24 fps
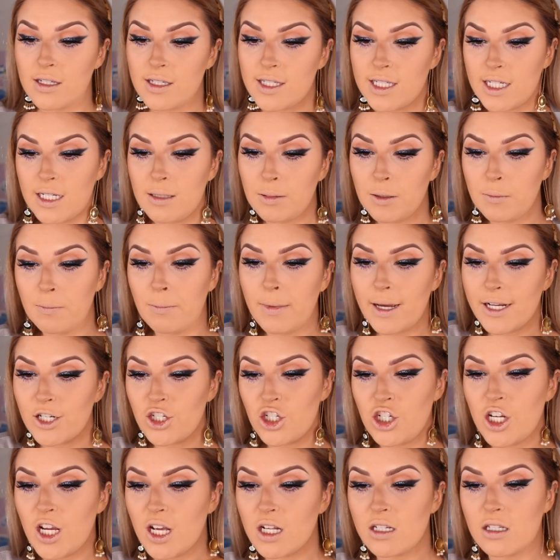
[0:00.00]
deepen my
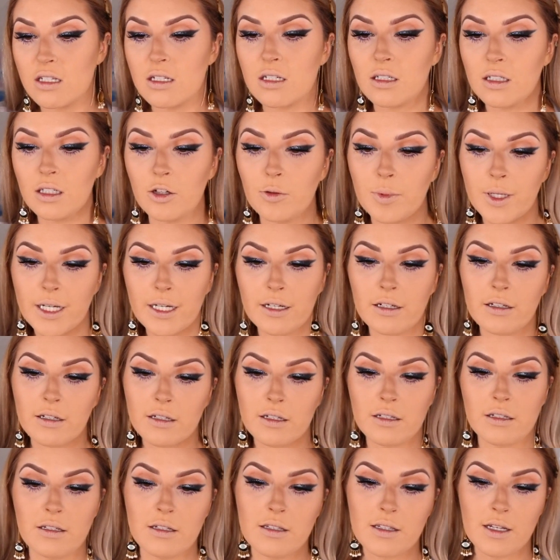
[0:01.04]
chest a little bit
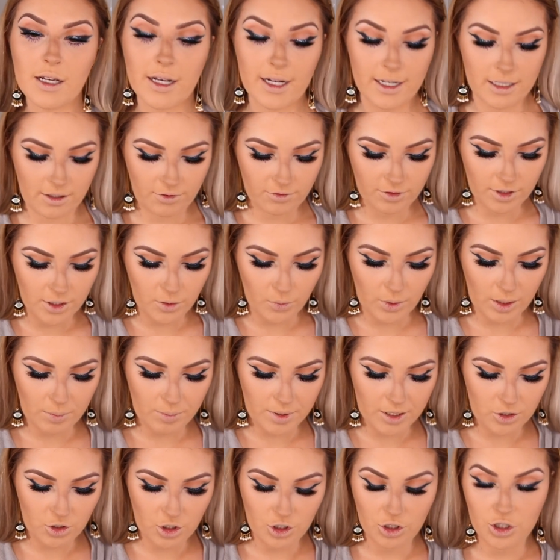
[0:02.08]
because I definitely went a
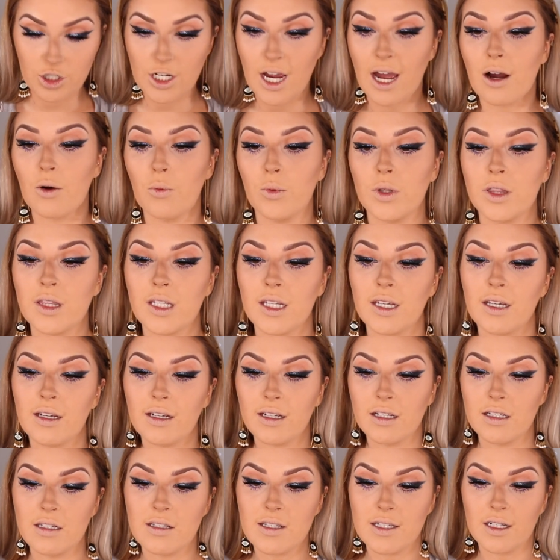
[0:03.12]
bit too dark with the
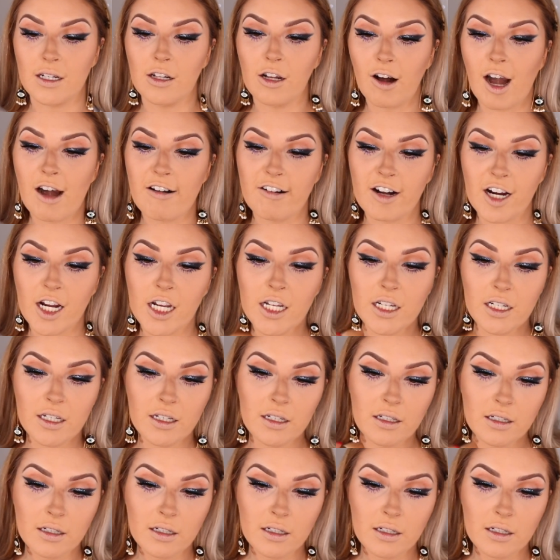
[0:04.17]
concealer, I reckon.